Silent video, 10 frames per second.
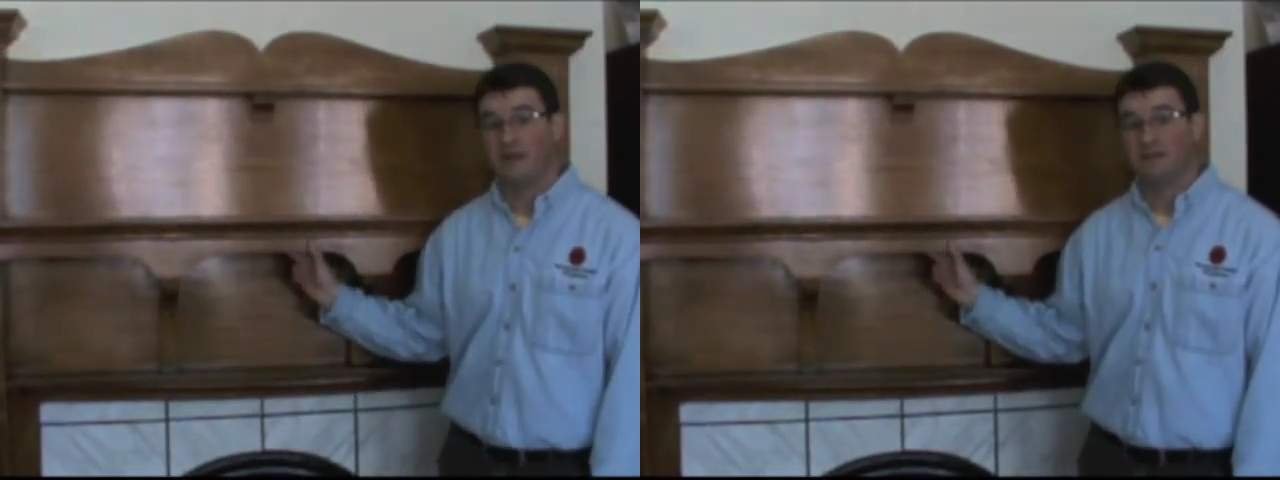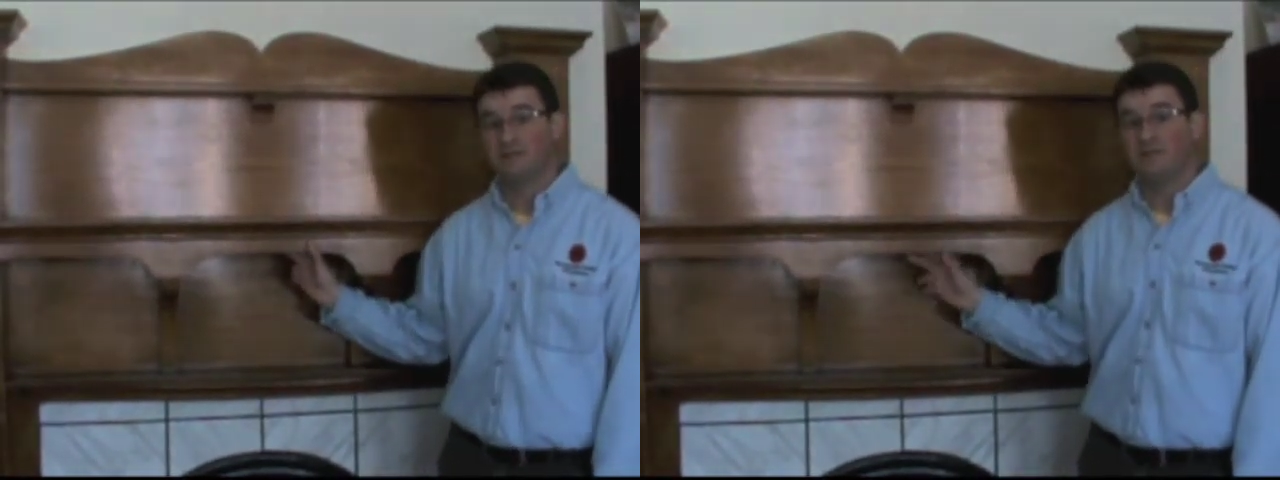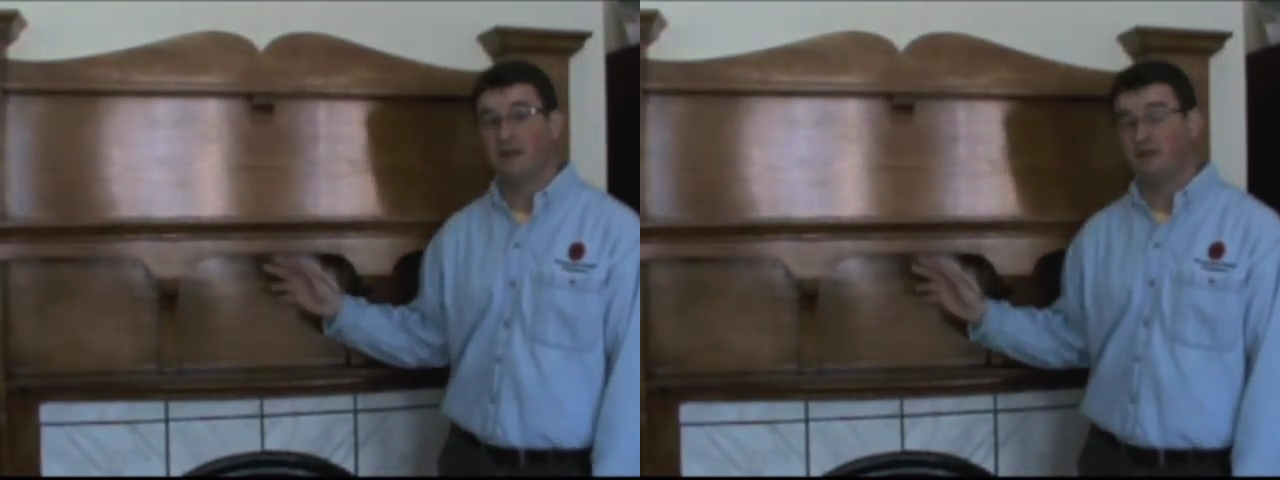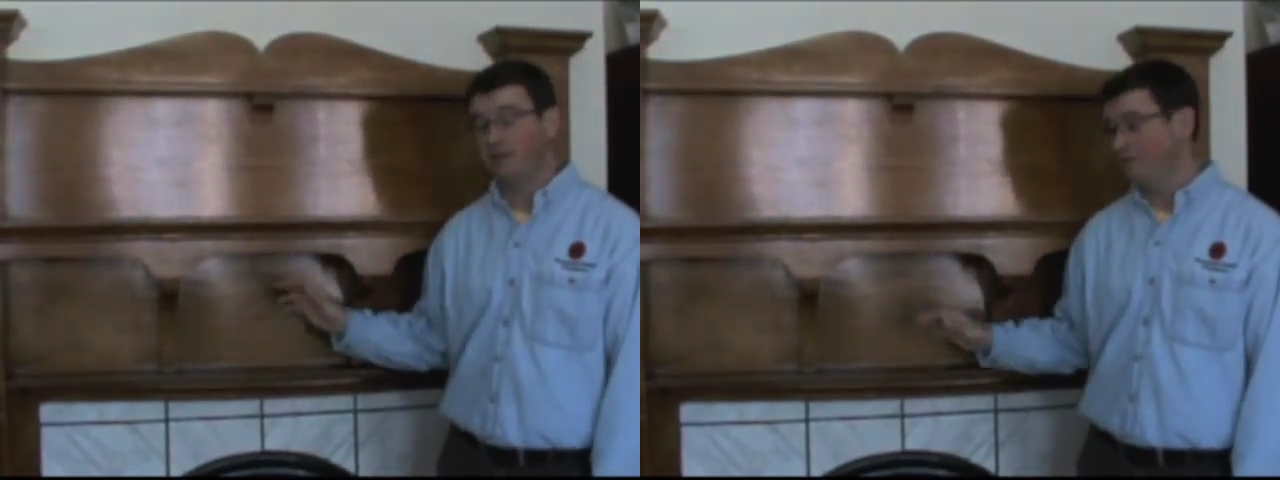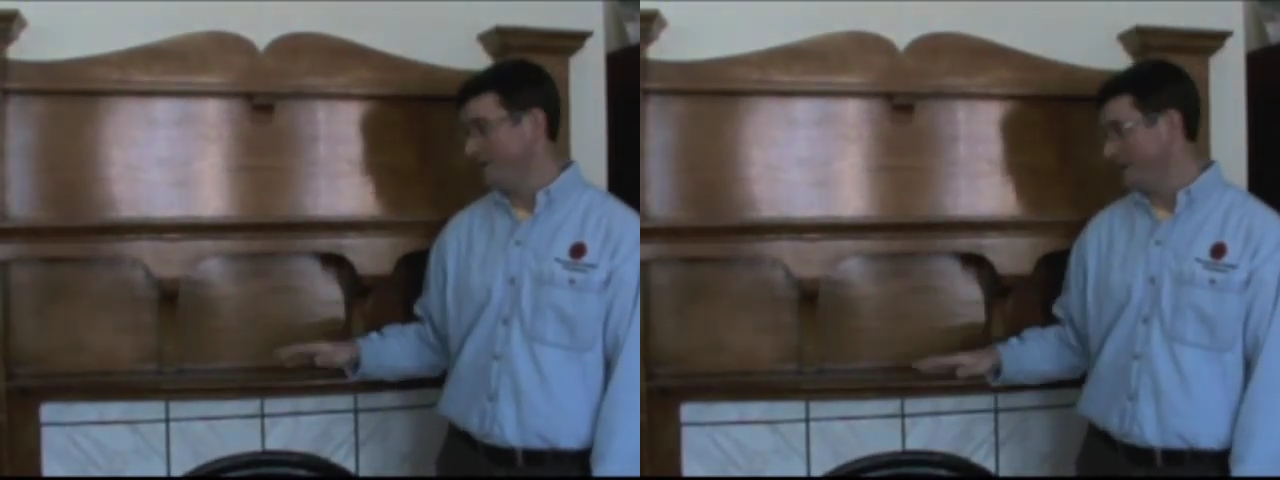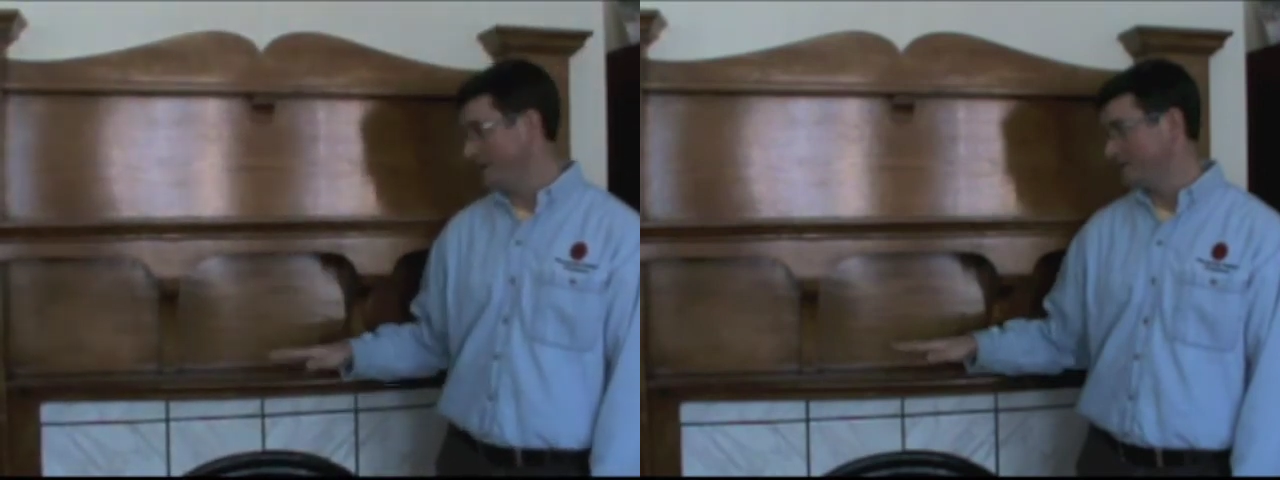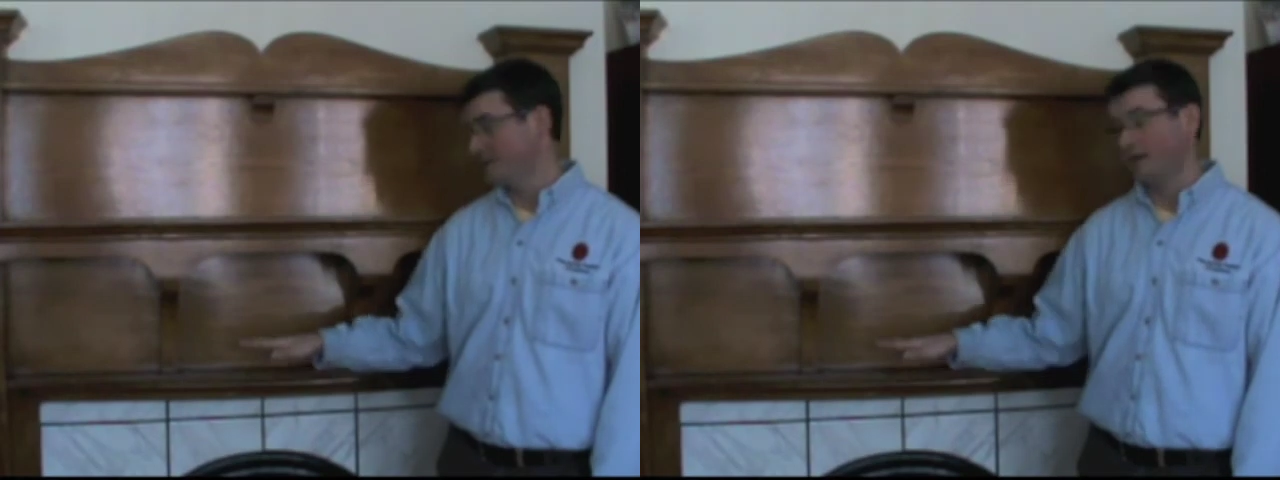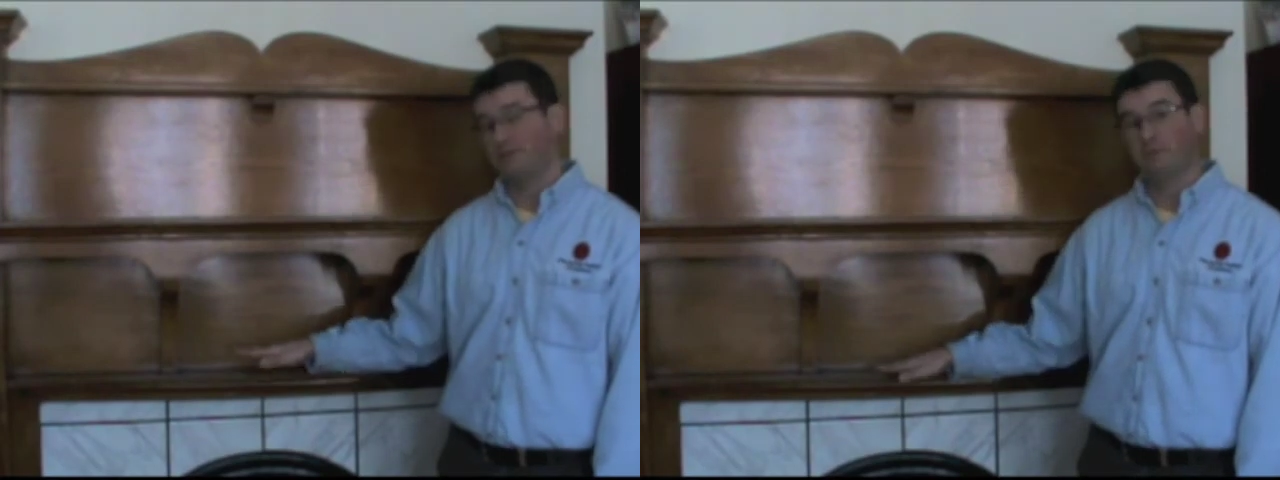It's very unique. It's
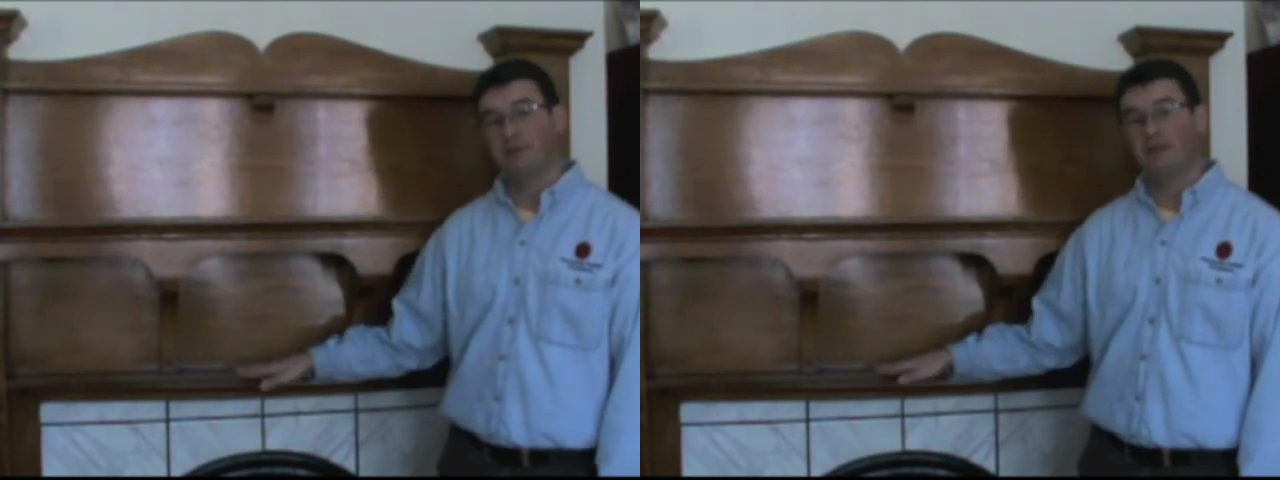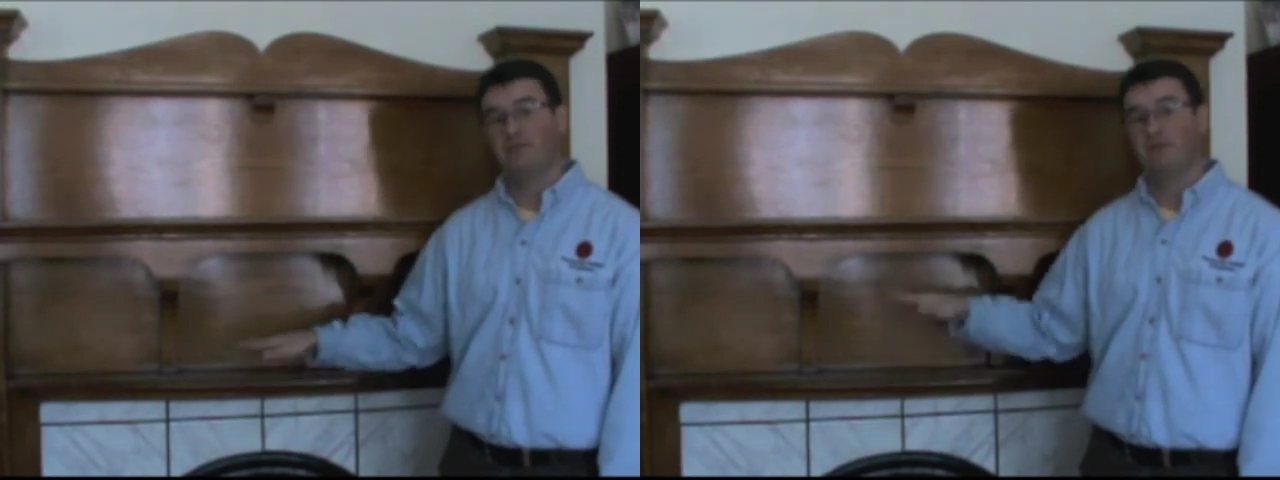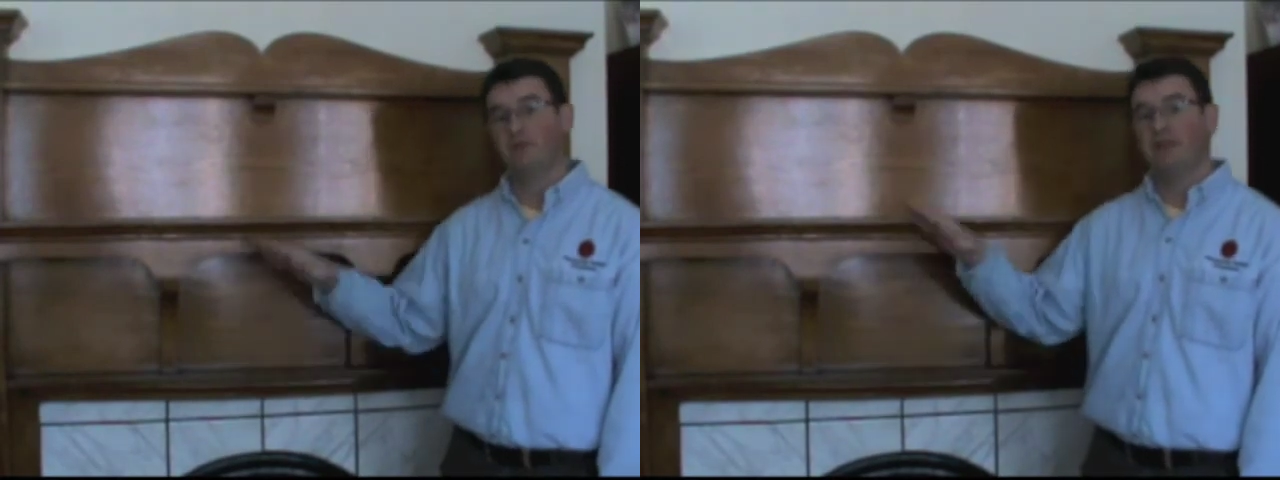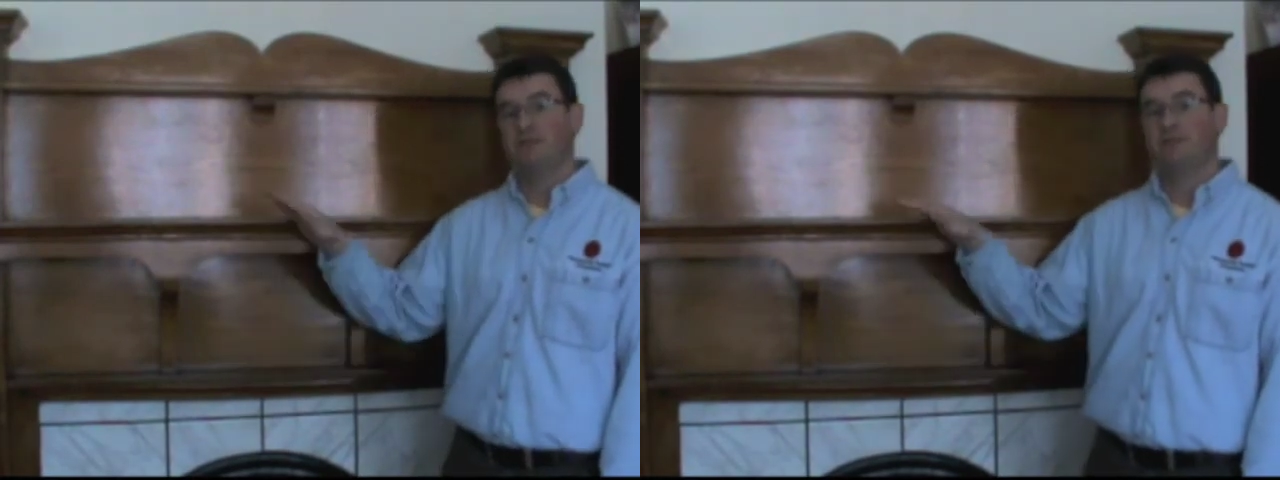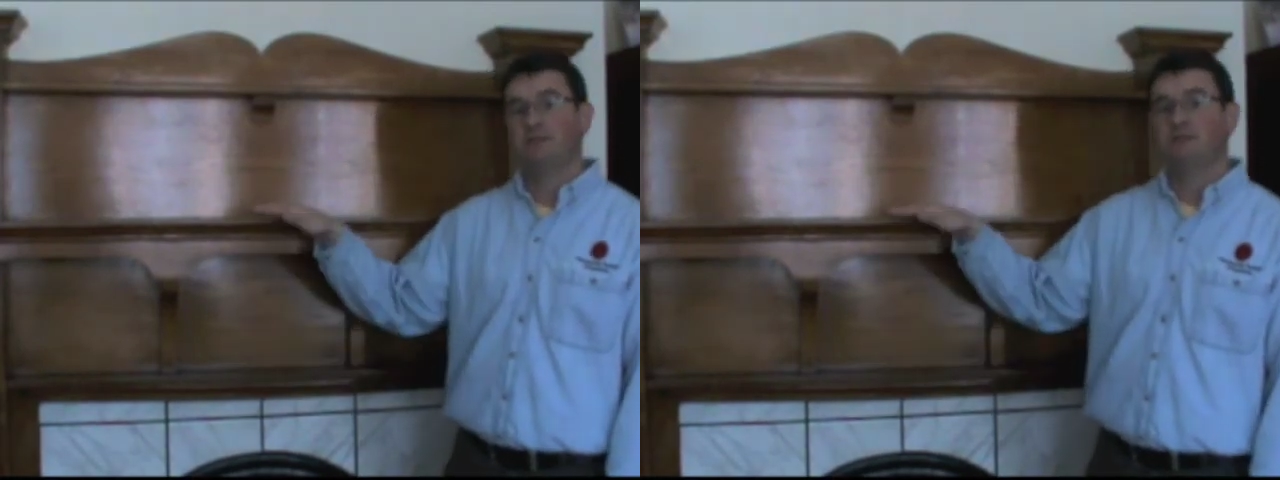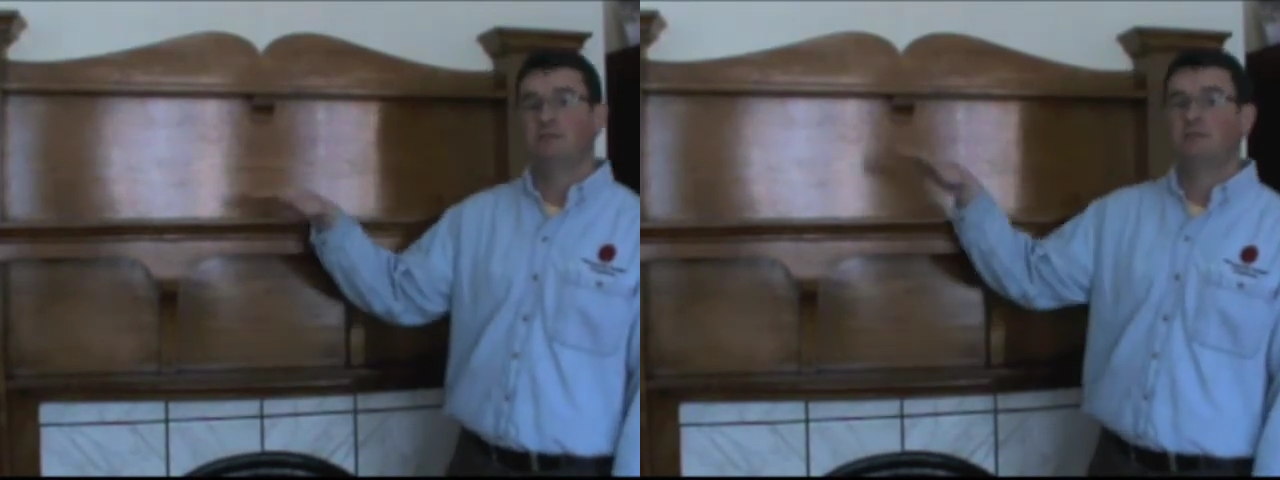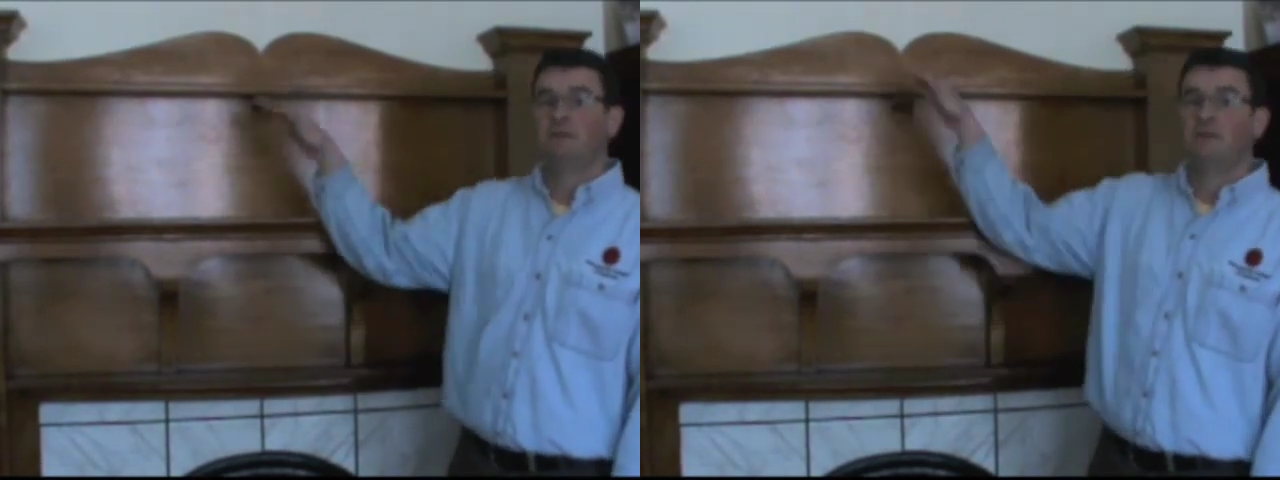got 3 different ledges.